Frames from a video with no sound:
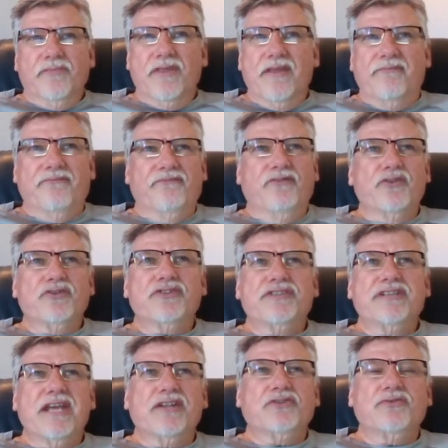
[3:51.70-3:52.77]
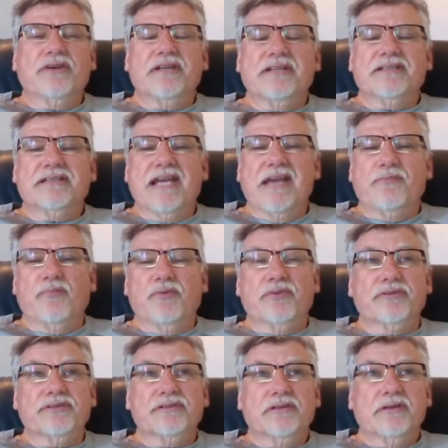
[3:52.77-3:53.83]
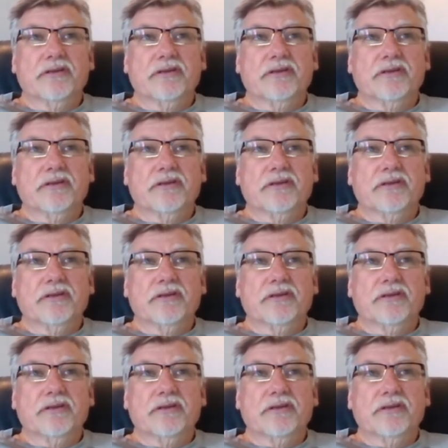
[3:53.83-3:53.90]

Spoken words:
the first century disciples,